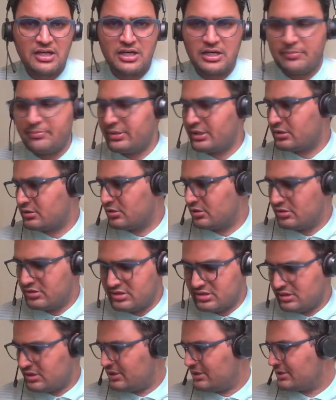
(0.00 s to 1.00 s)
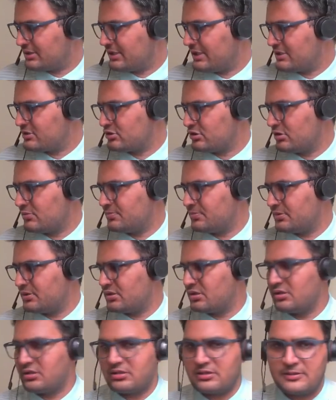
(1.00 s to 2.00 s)
Because in case of
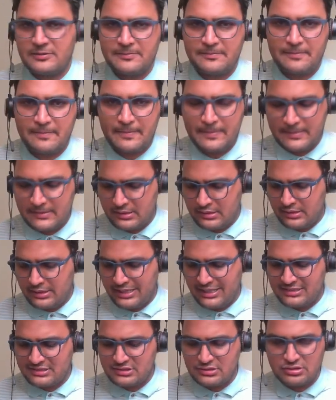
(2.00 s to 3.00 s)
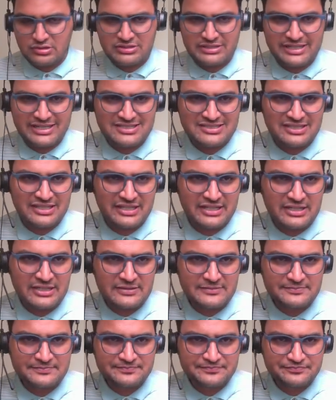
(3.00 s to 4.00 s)
x cross x here,
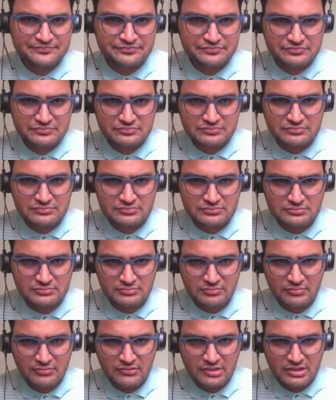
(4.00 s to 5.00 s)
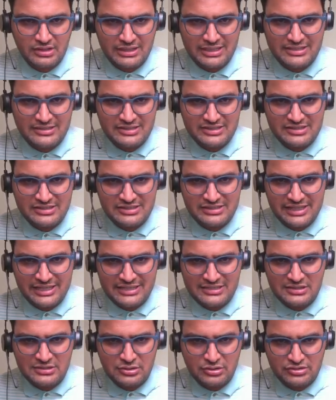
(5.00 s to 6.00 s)
right? This is
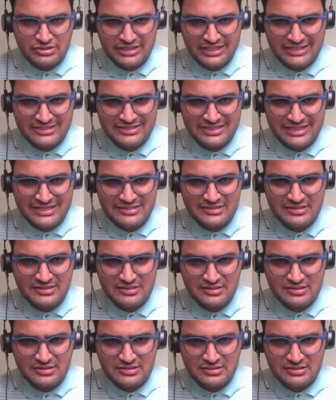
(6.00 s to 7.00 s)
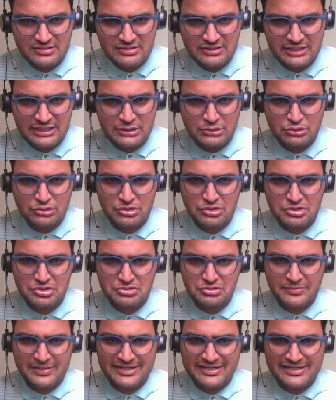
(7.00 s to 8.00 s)
x cross x, right? Yeah, 2 cross
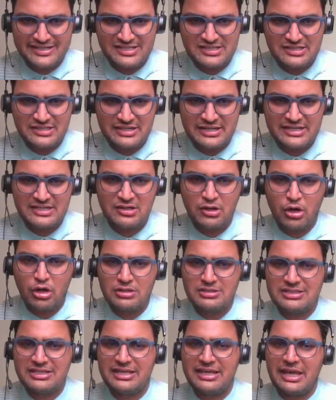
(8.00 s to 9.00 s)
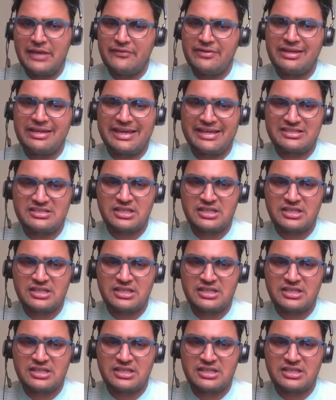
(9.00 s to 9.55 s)
2 matrix, right? All the having x.